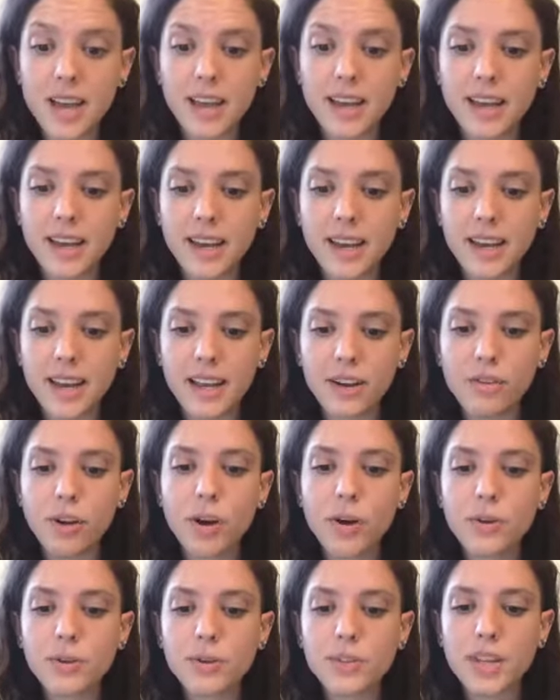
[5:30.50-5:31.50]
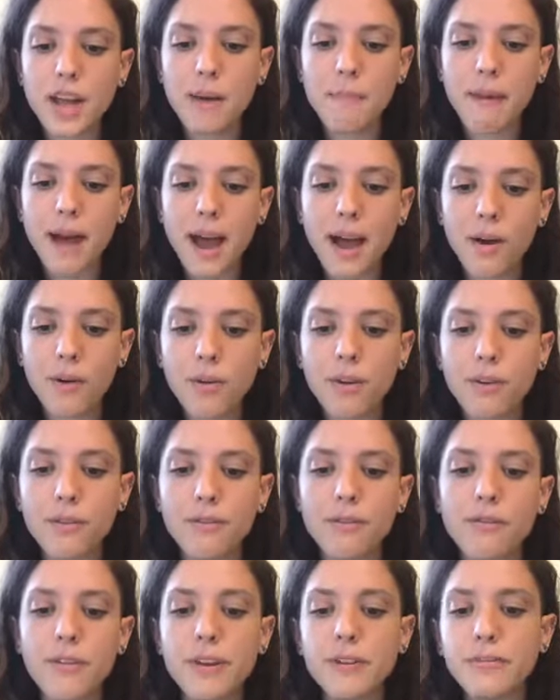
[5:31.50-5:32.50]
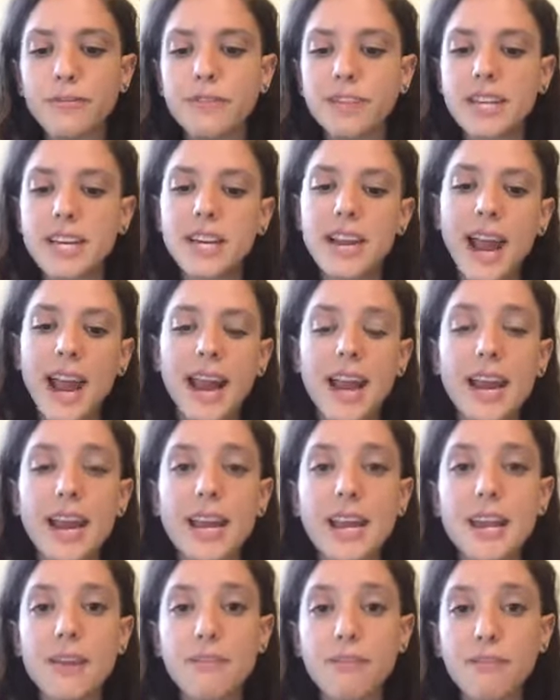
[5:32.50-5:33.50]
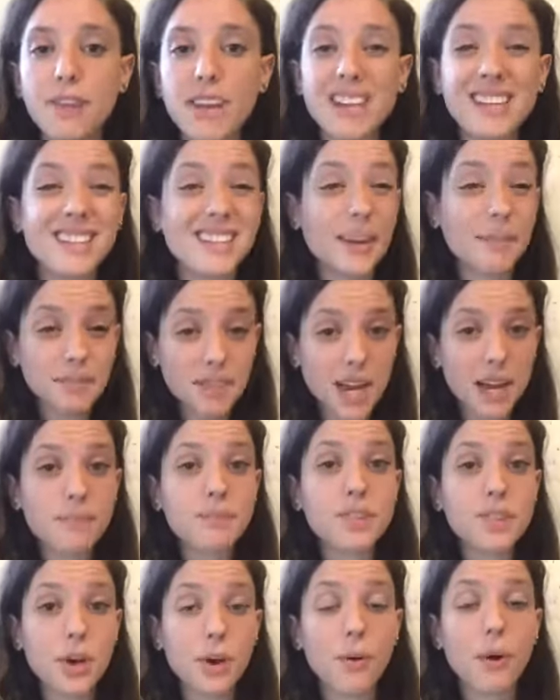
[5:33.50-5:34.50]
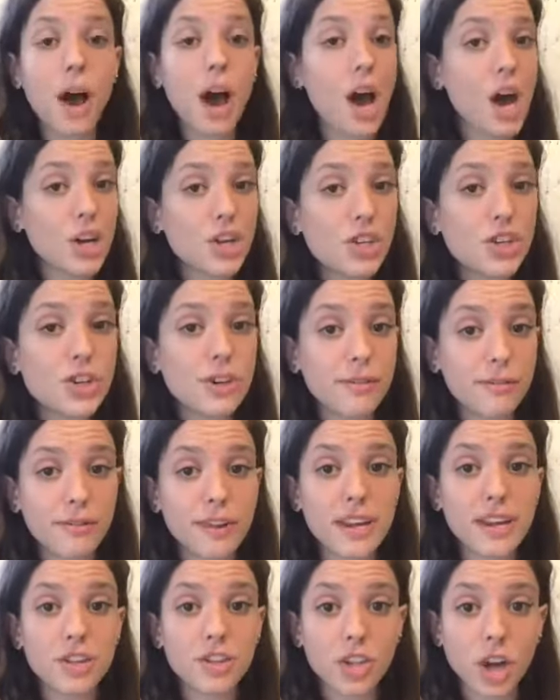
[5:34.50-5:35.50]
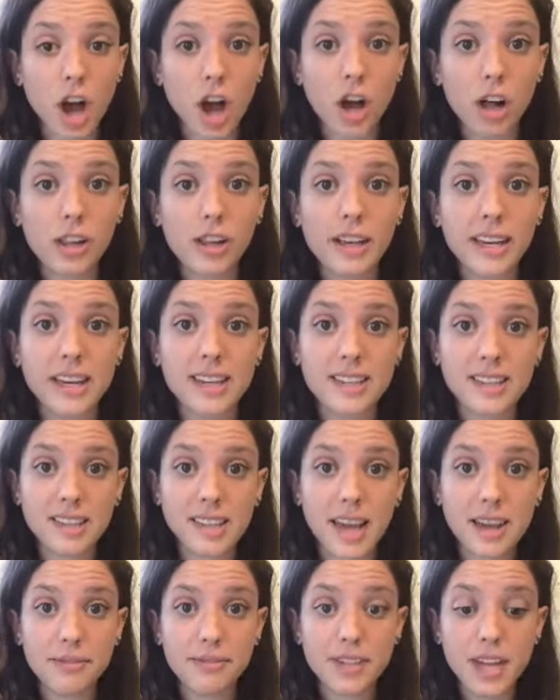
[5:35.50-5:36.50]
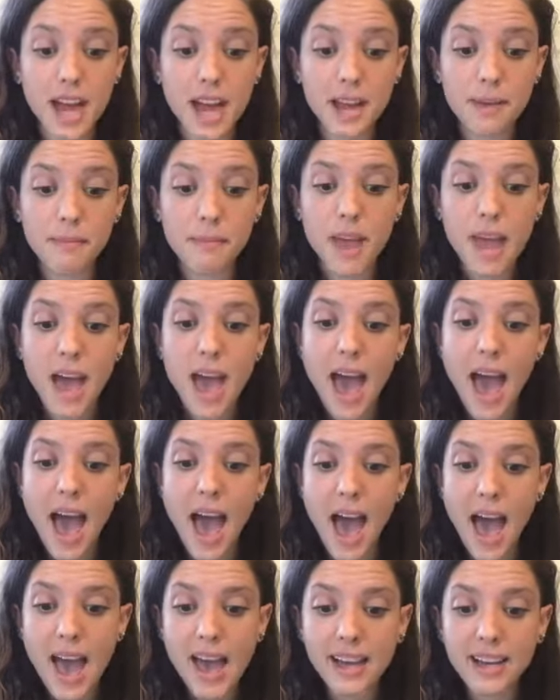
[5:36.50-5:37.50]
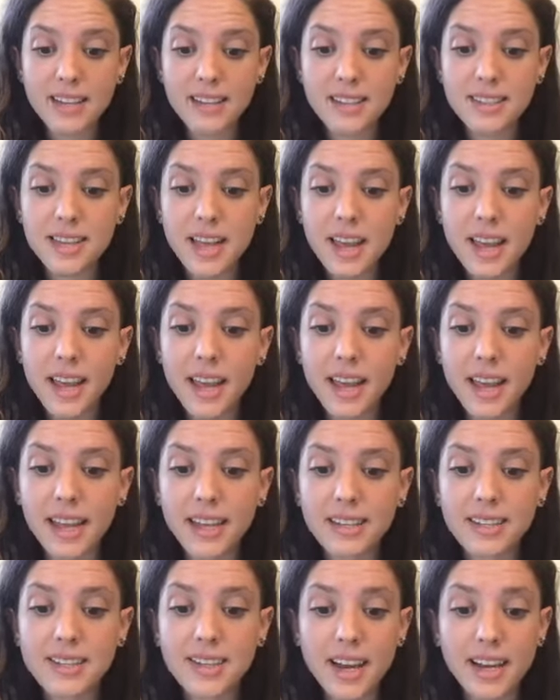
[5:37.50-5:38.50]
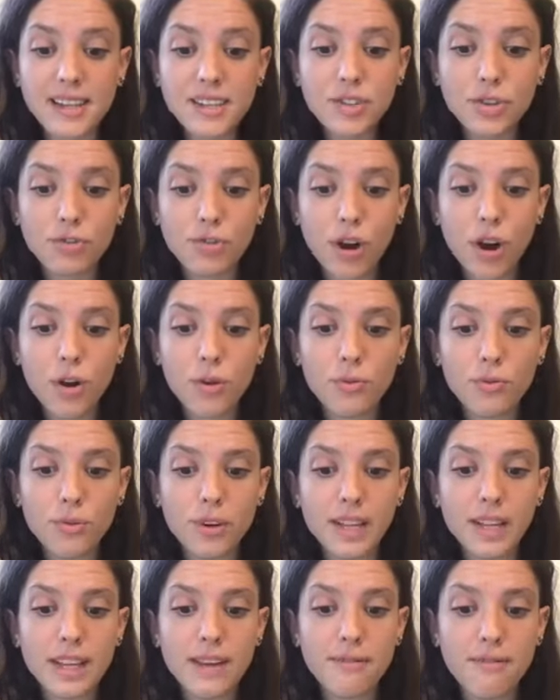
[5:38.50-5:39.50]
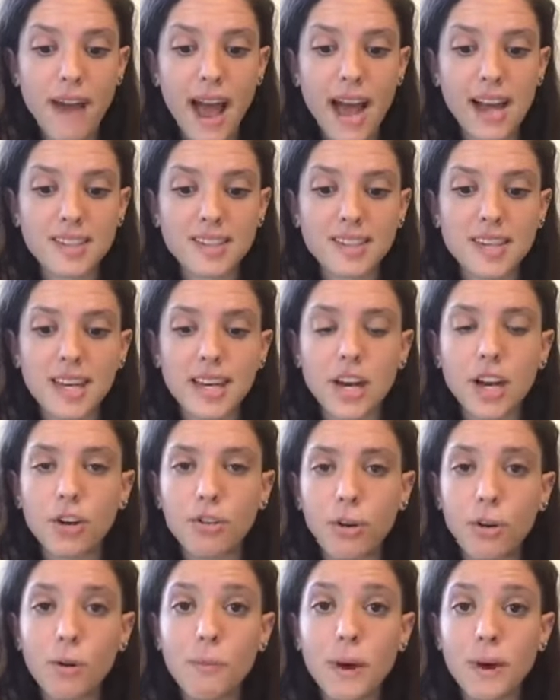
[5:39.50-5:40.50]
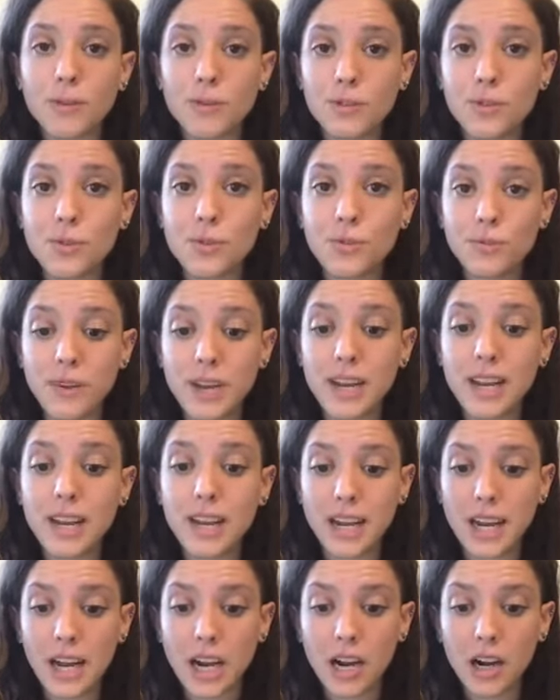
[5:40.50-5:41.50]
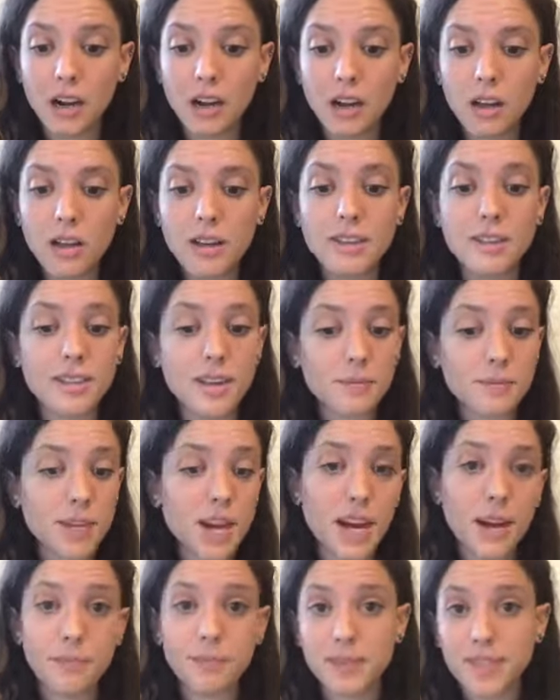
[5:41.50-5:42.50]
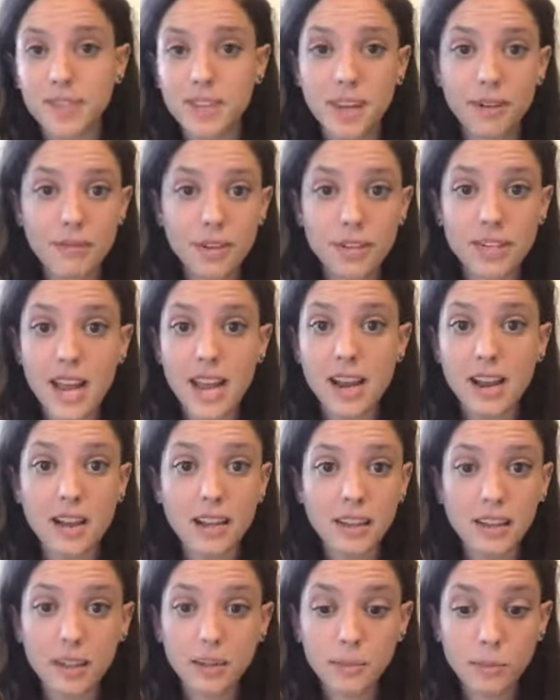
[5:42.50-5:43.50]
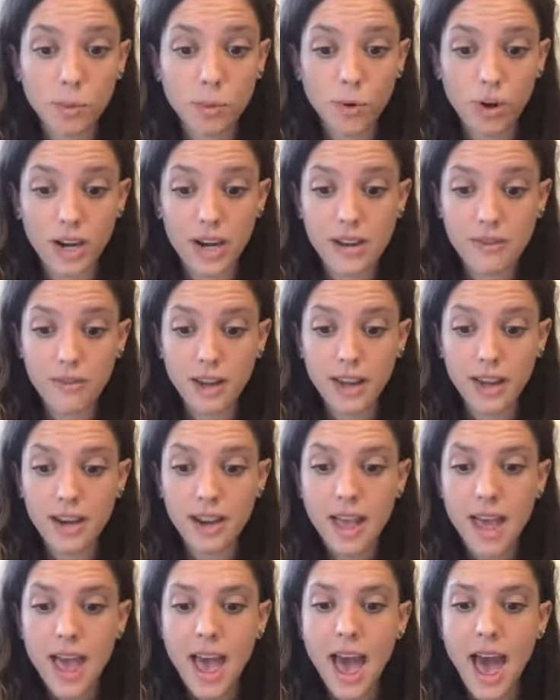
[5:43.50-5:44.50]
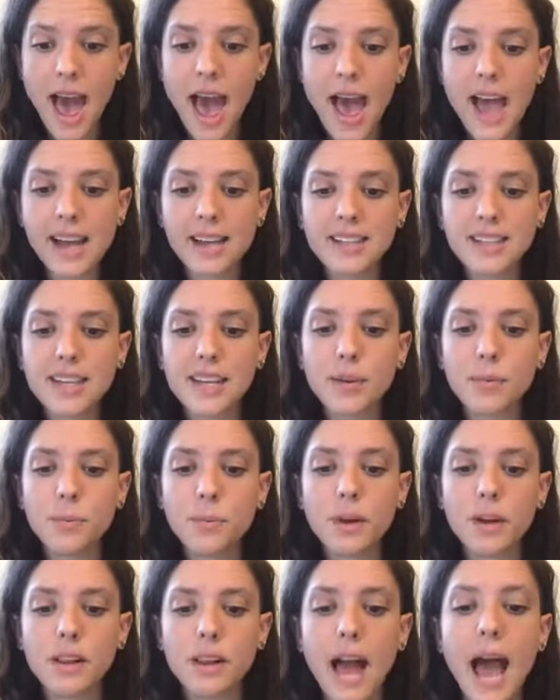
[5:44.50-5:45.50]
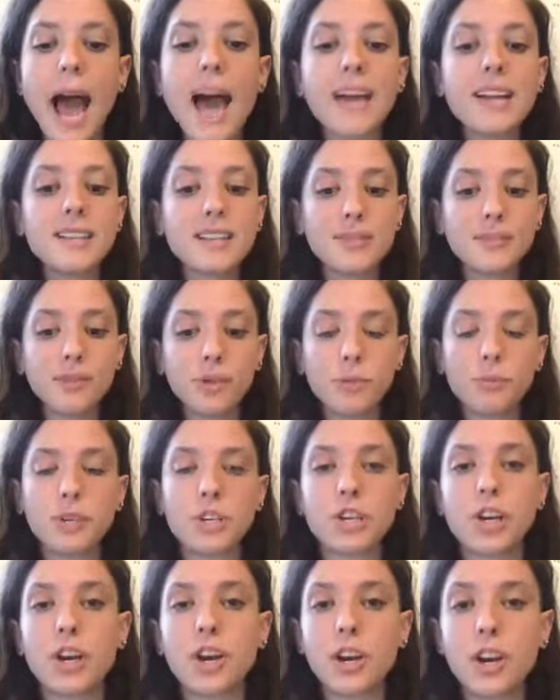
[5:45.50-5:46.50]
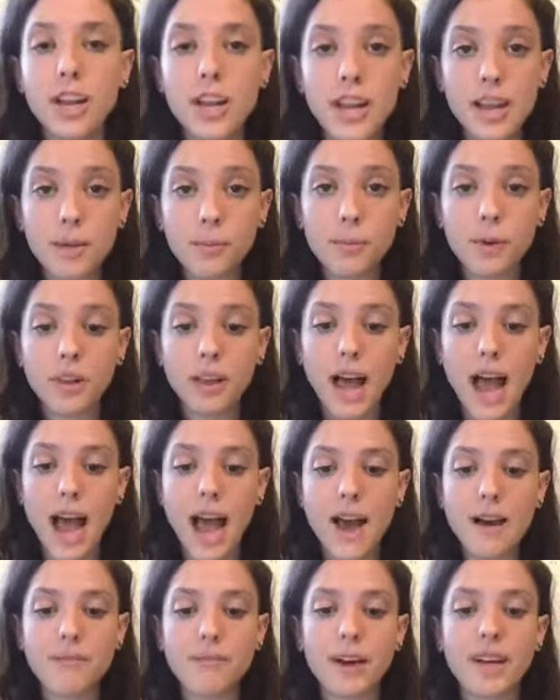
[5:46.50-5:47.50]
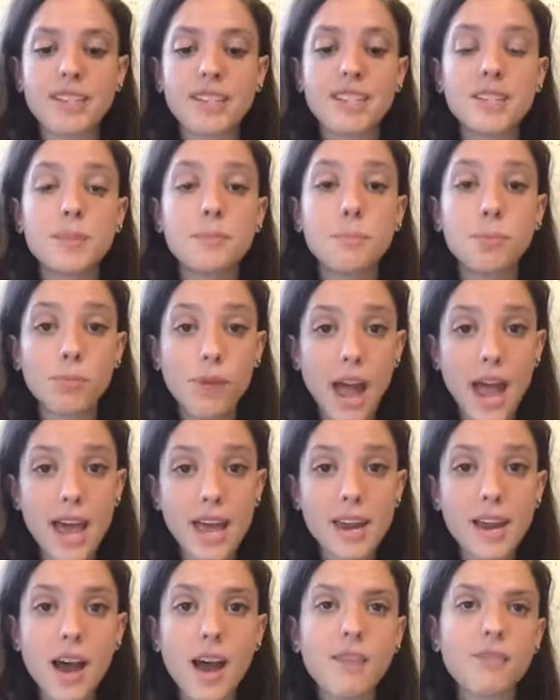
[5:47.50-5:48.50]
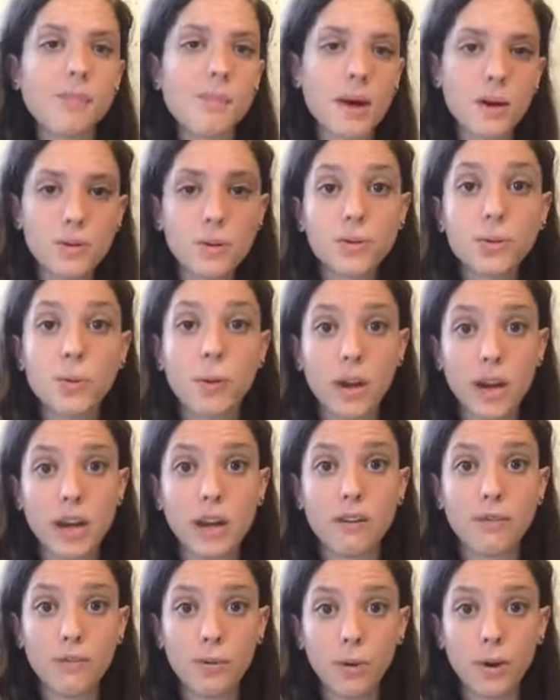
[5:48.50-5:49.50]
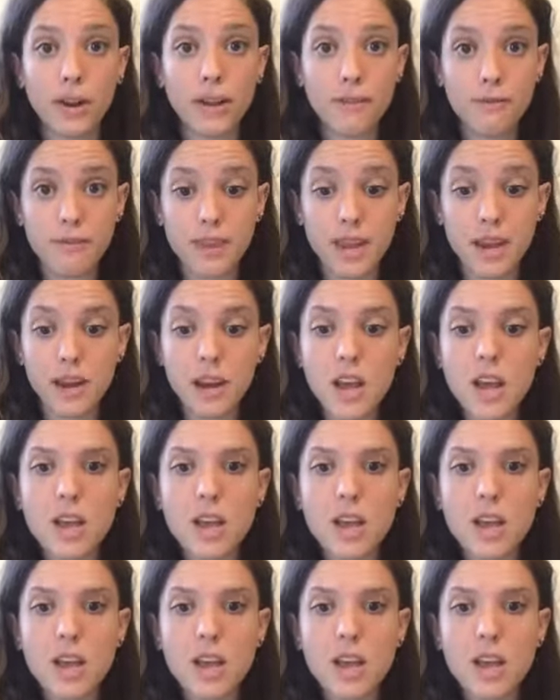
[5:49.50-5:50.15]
It grows about 50 to 80 feet, sometimes though 100 feet tall in its lifetime, and it does grow really fast. It can grow about two feet a year, sometimes give or take a little more even, and it will, at its full maturity, it will have a spread of about 20 to 40 feet.